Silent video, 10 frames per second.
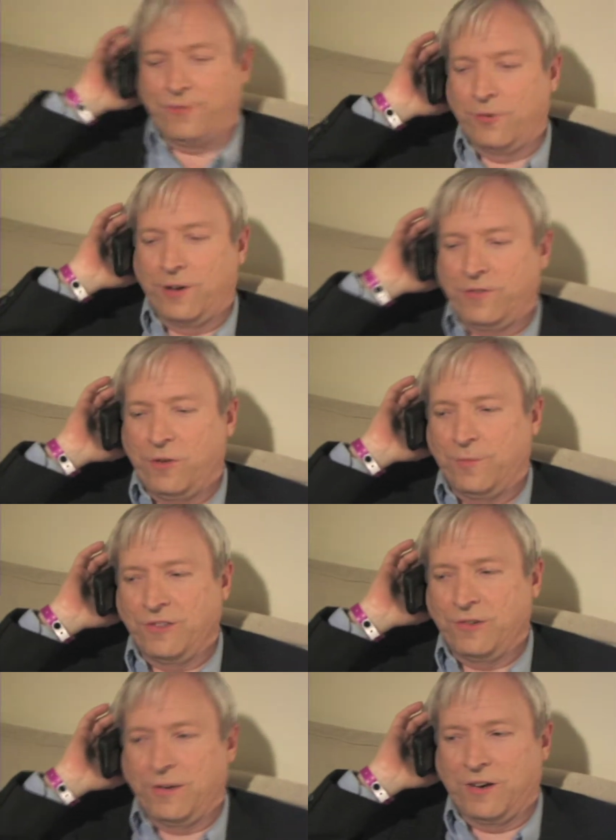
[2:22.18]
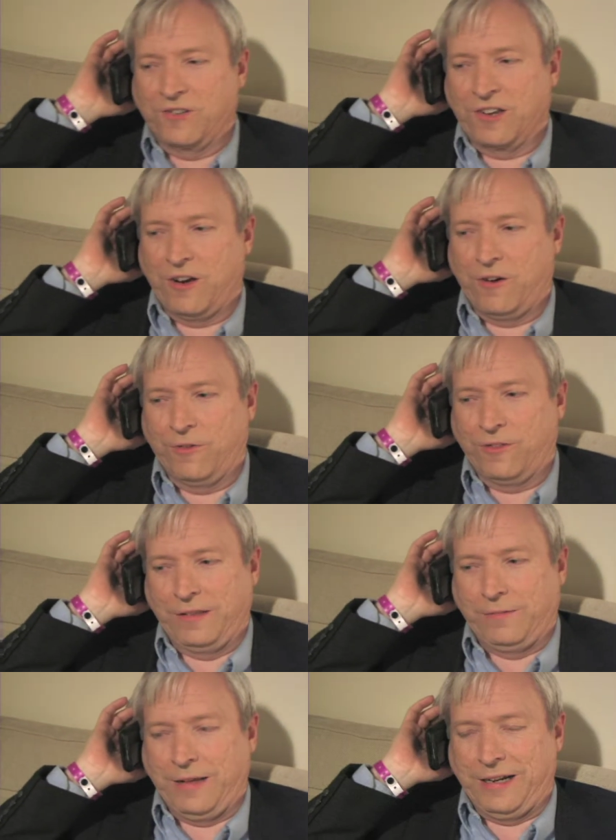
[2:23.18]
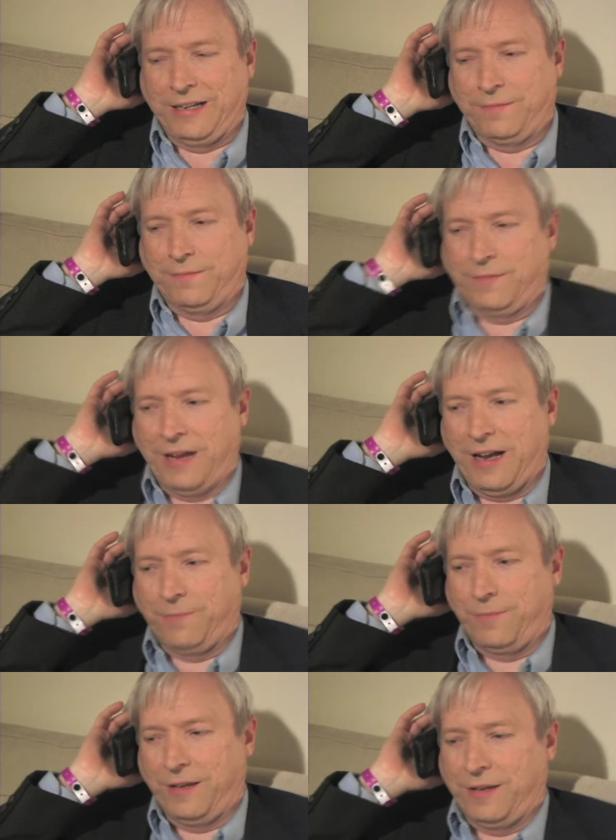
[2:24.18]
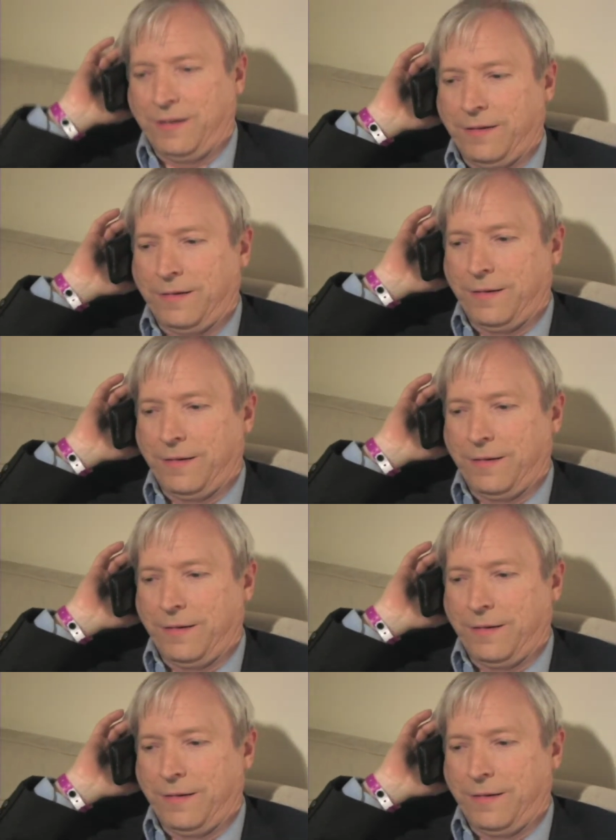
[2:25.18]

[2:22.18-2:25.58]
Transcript: you would have told me 2 years ago that I'd be